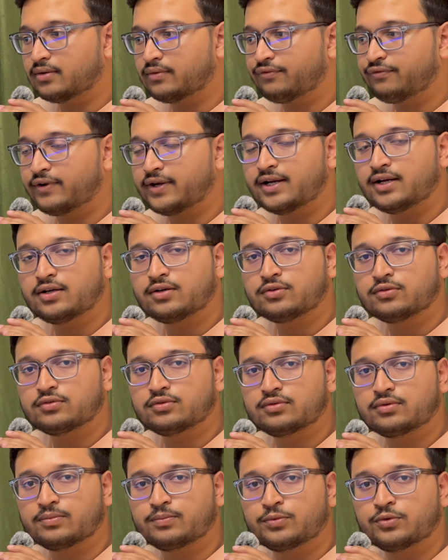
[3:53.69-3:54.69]
fail
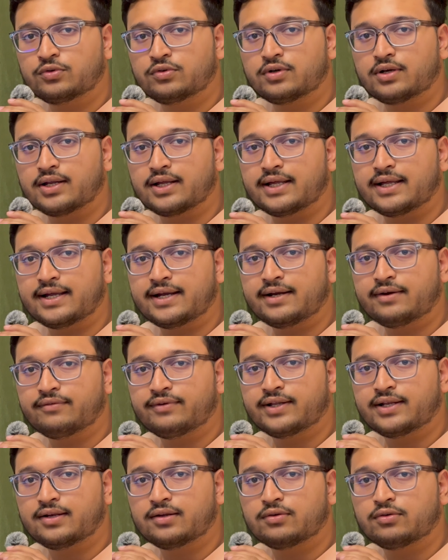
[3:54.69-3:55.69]
to boot and
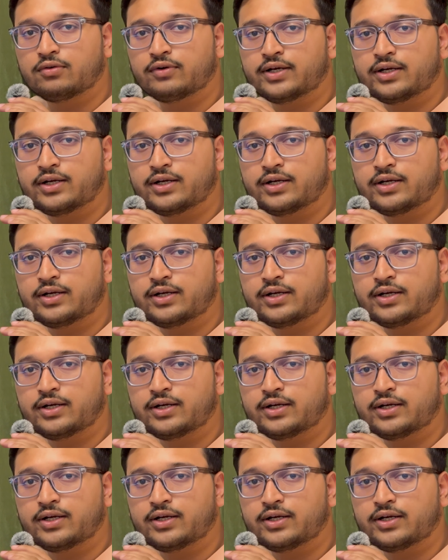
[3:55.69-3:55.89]
will go